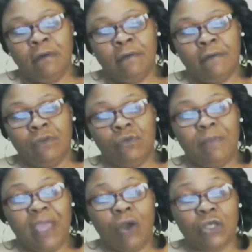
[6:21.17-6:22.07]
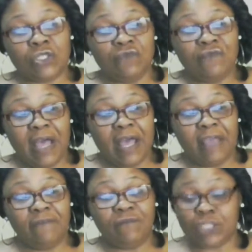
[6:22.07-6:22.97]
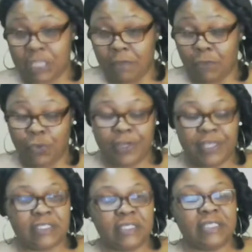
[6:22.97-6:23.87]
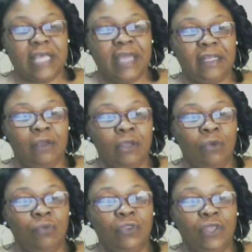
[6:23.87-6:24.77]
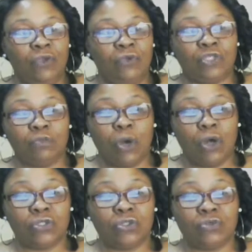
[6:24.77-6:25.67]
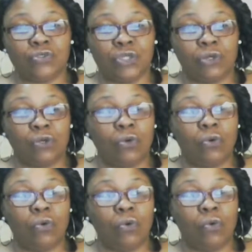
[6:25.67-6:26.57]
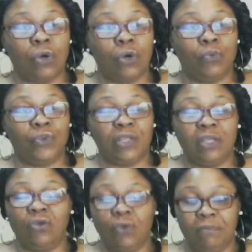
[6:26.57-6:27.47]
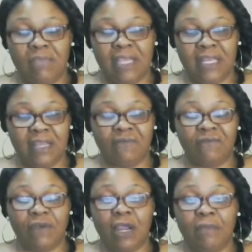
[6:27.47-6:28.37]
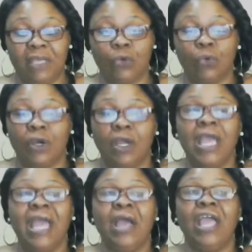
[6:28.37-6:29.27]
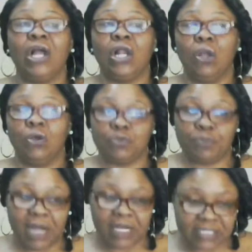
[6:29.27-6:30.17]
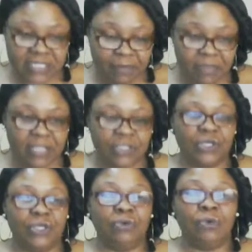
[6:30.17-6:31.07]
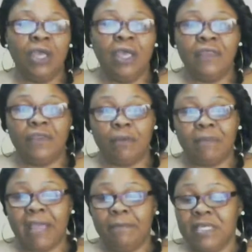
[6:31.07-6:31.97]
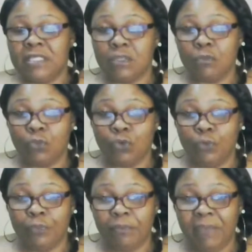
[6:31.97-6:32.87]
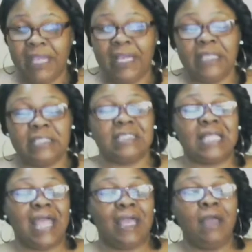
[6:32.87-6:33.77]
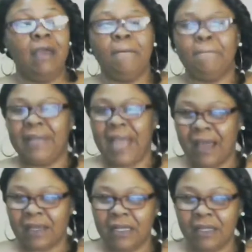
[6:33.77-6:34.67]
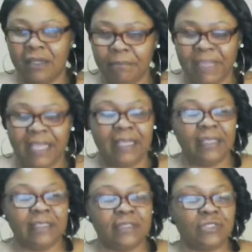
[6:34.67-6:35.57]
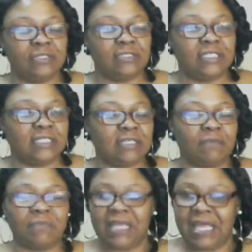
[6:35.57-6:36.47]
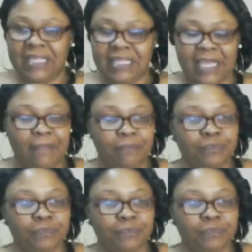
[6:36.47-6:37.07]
You may also find for some Aquariuses that within your small social circle or within your immediate environment or in close proximity to you, there might be some group meetings like block club meetings or something like that,